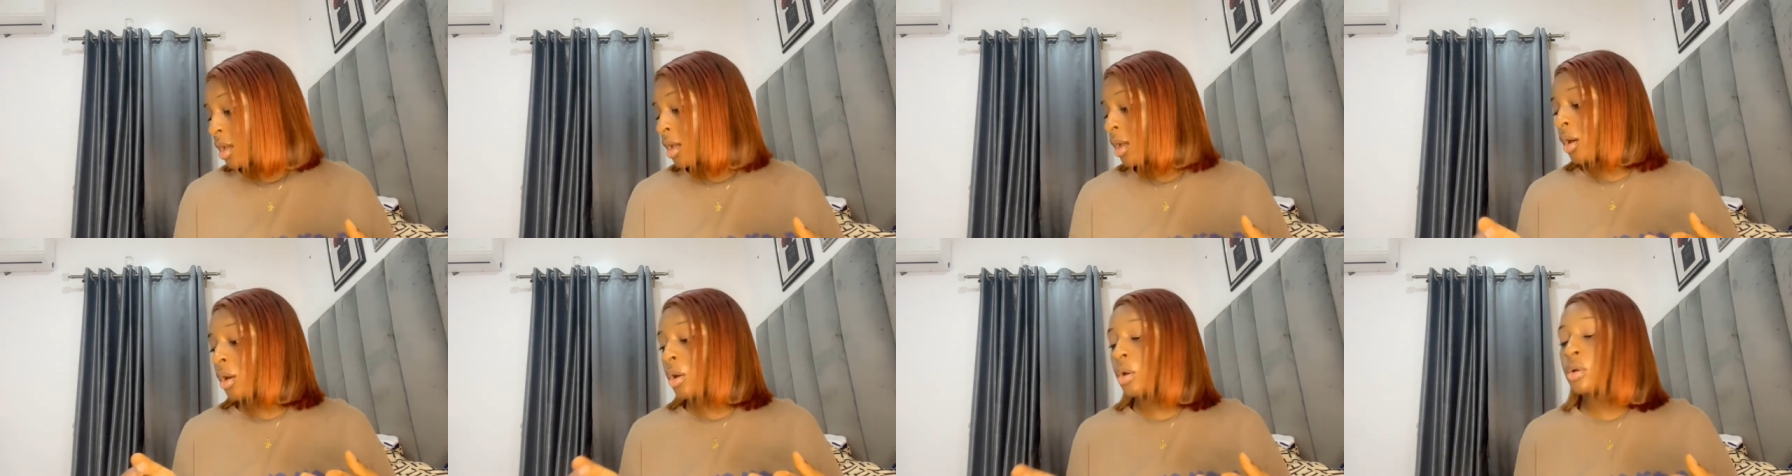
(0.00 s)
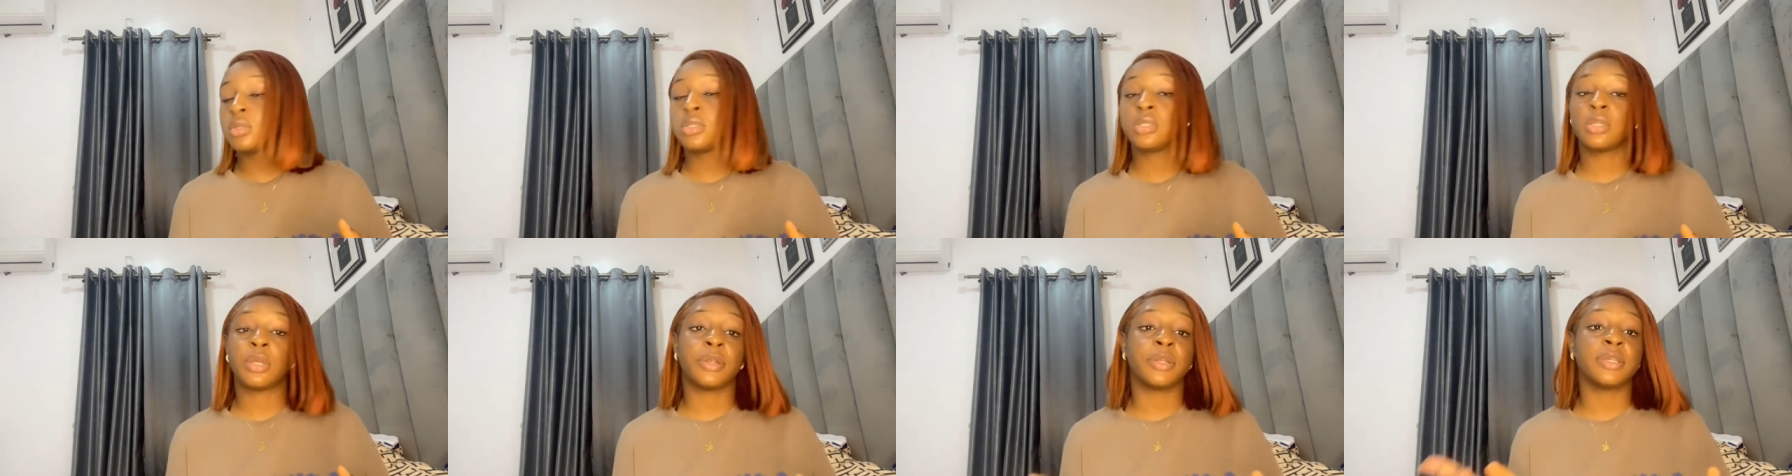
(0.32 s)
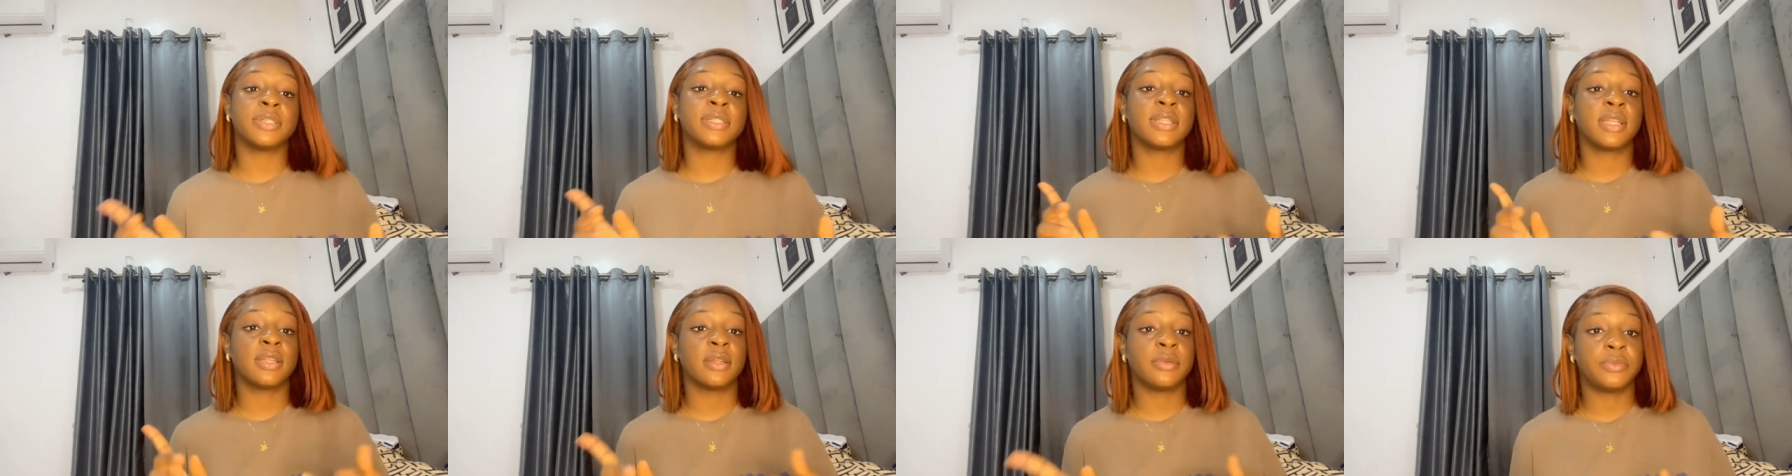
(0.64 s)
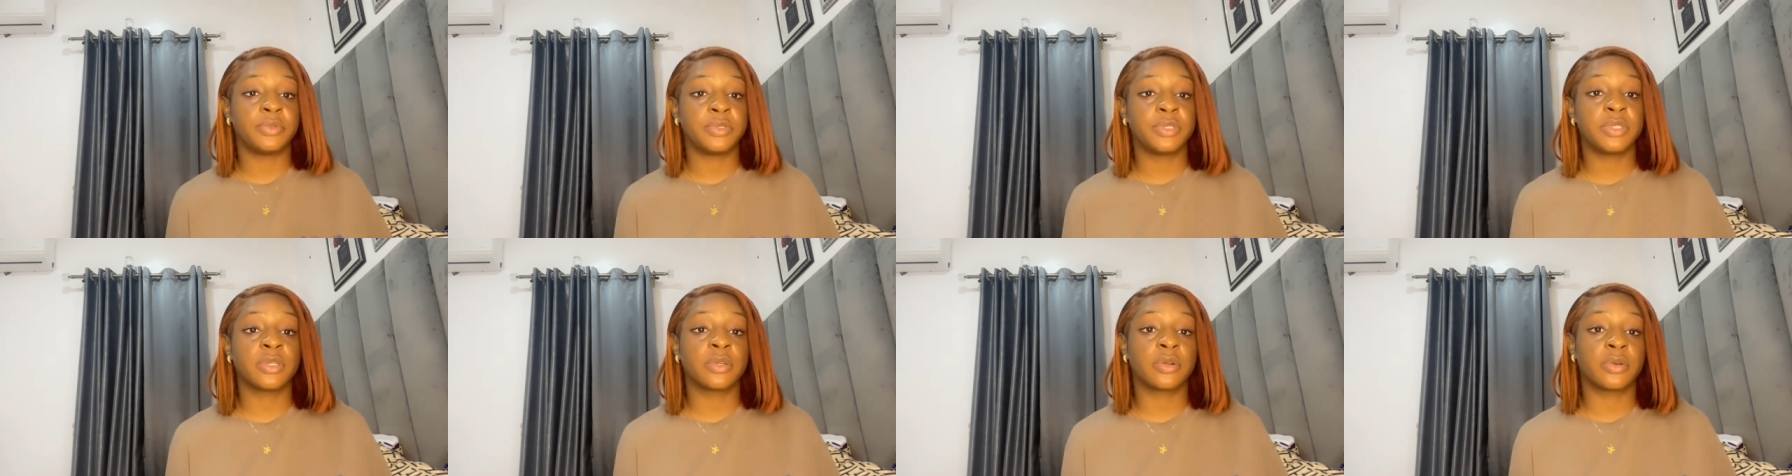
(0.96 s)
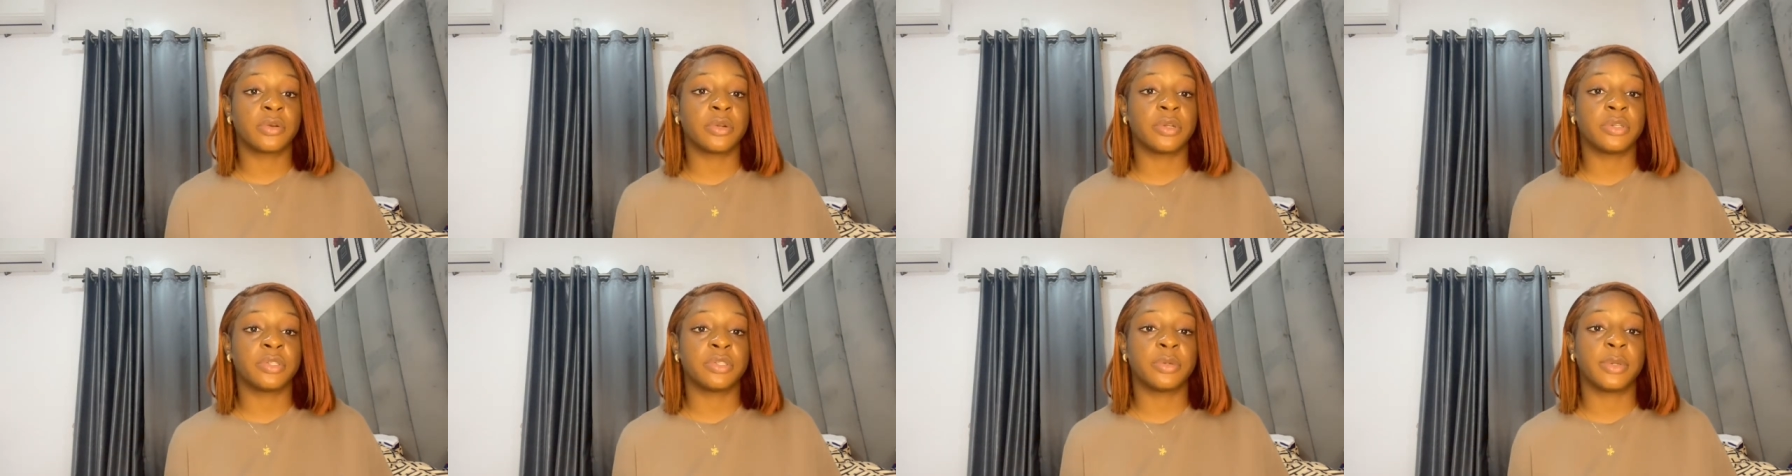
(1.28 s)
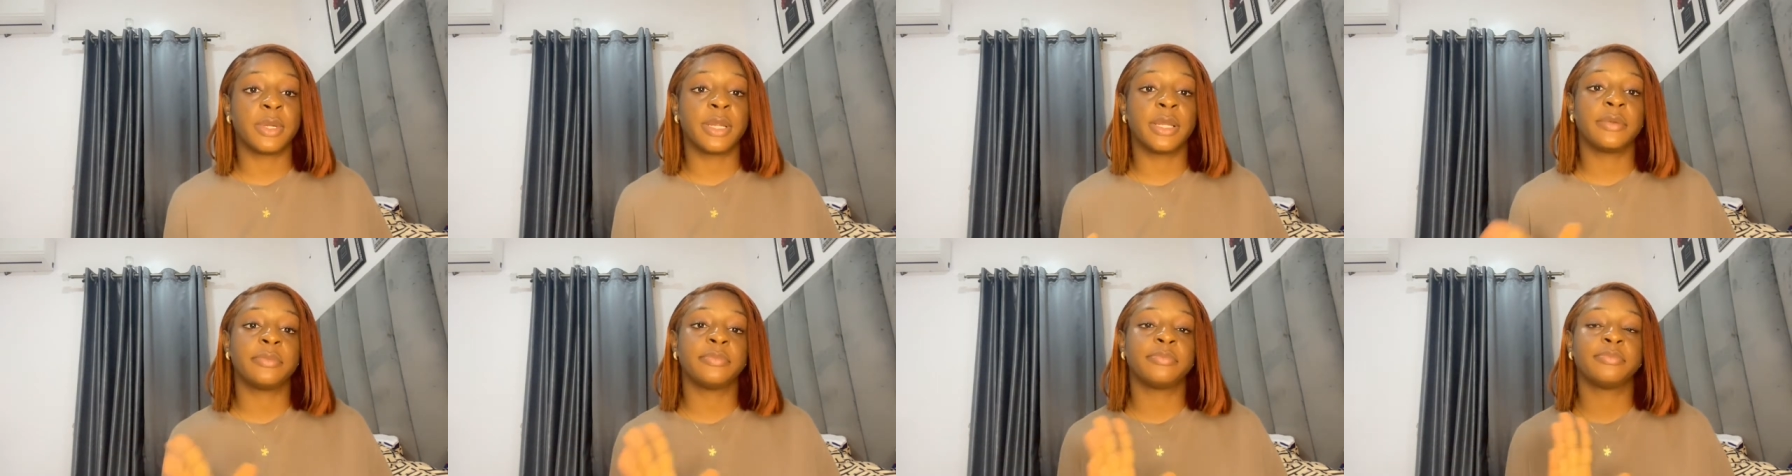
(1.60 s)
Oh, sorry, celebrity crush,
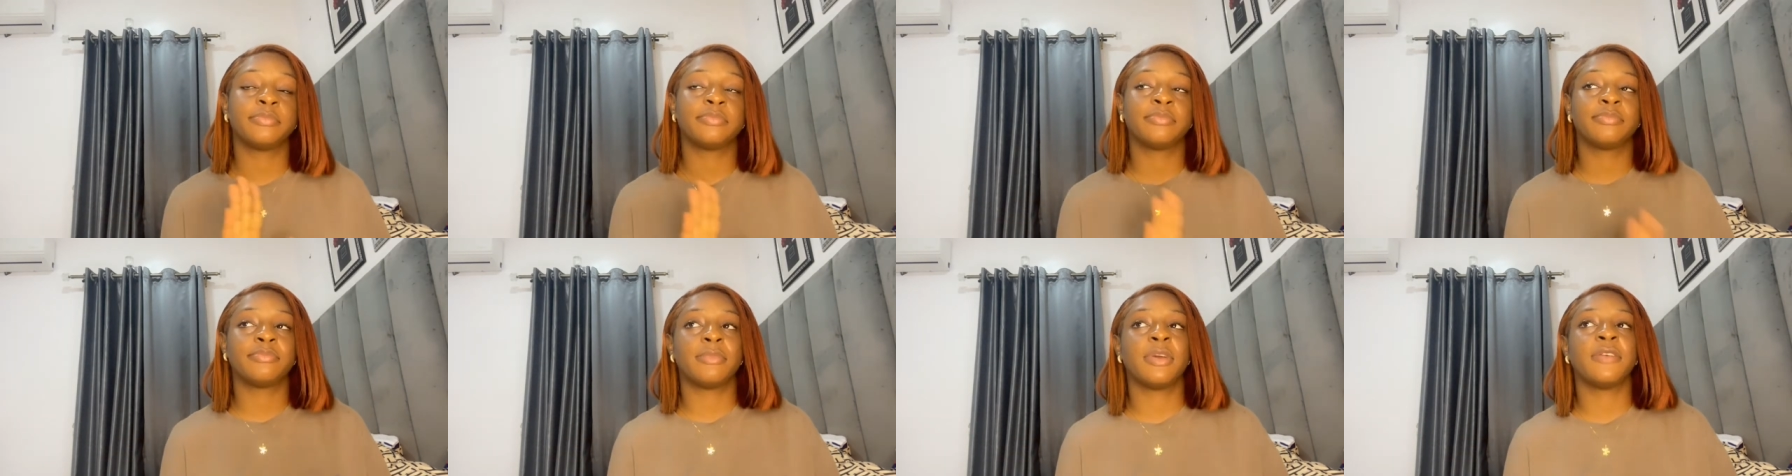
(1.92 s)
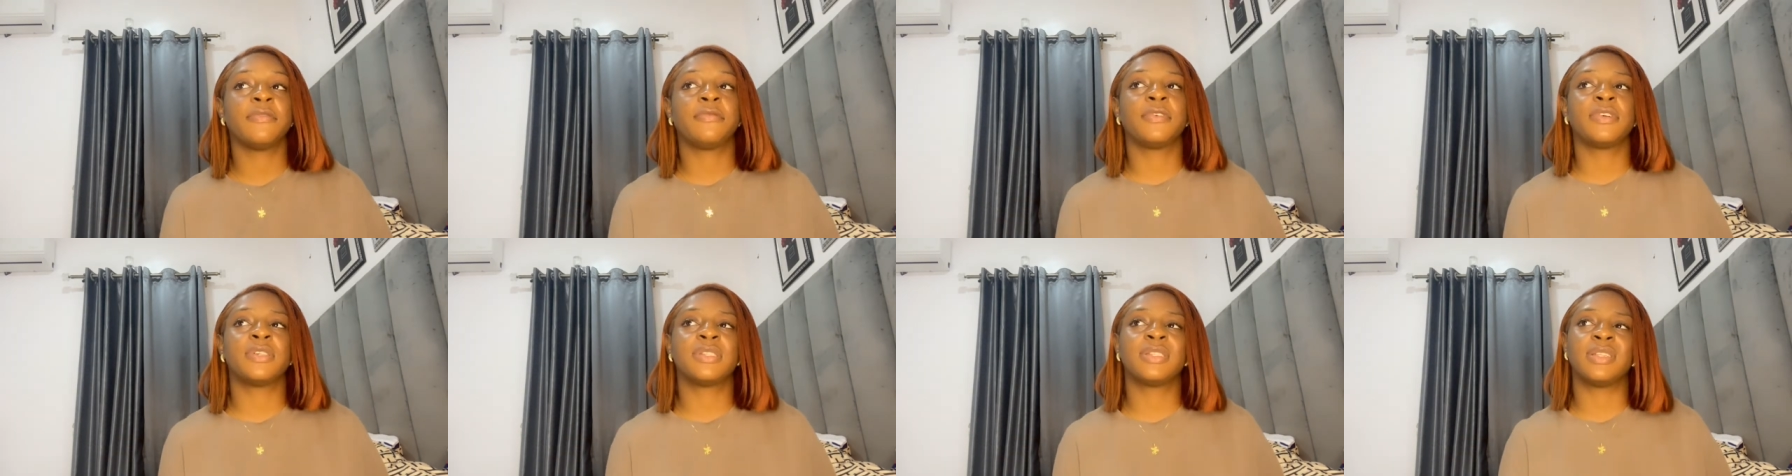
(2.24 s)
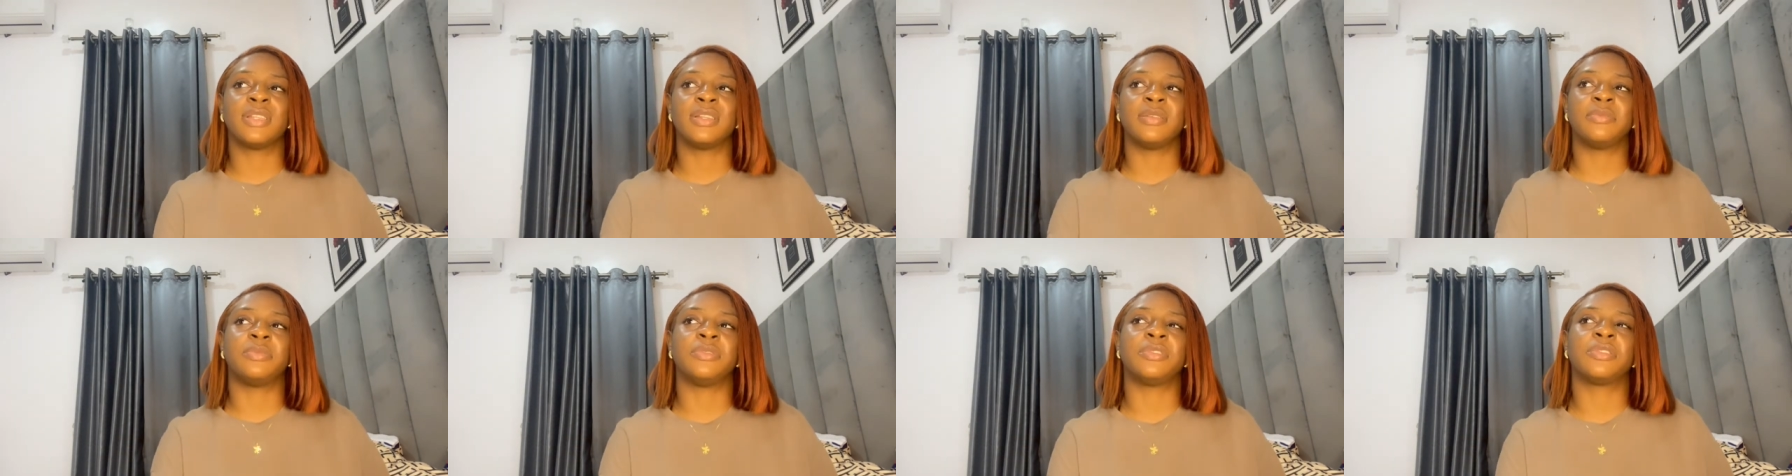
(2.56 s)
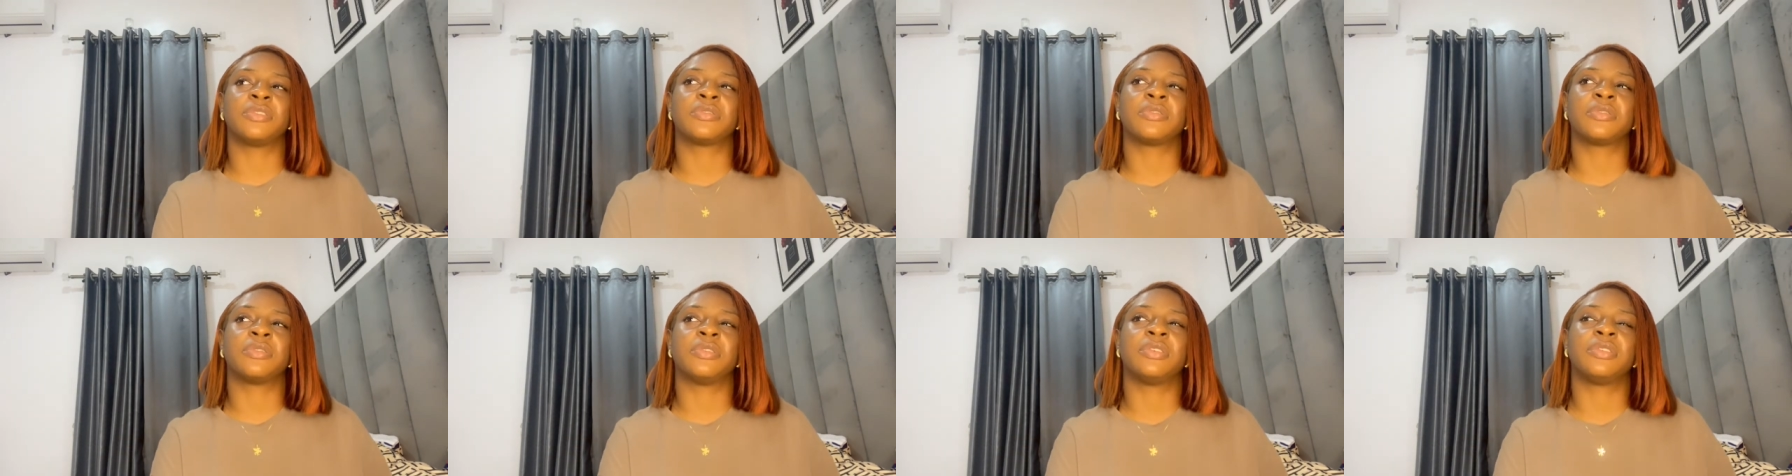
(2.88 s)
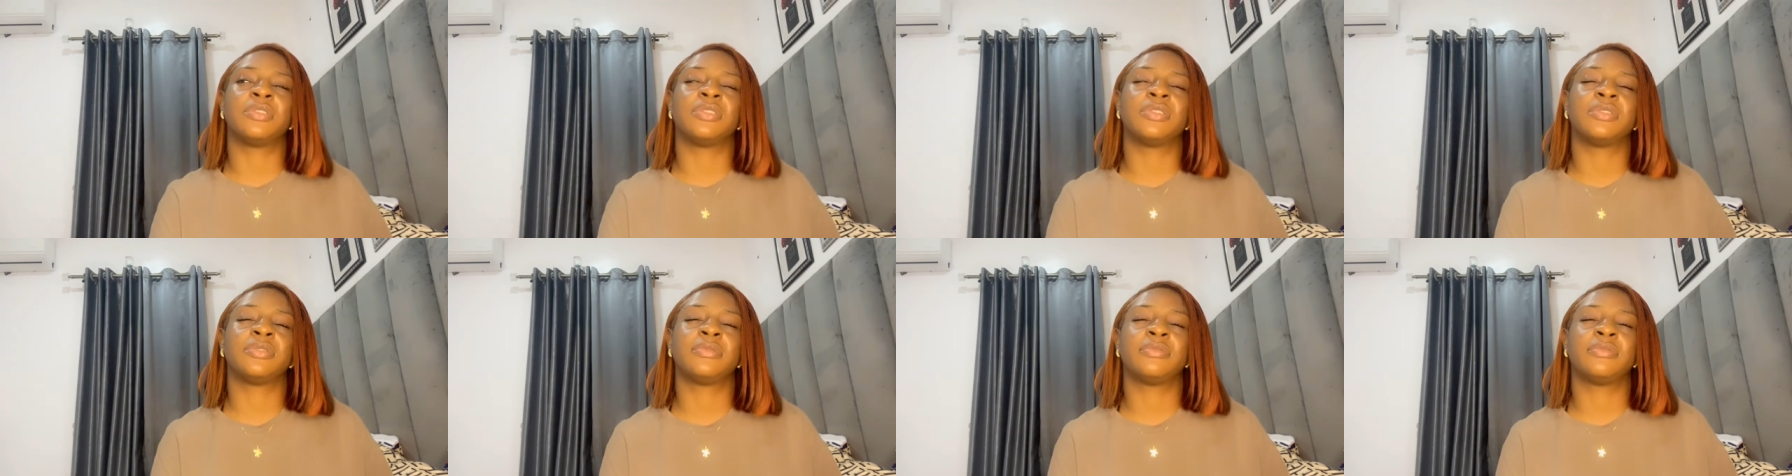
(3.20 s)
right? My first celebrity crush.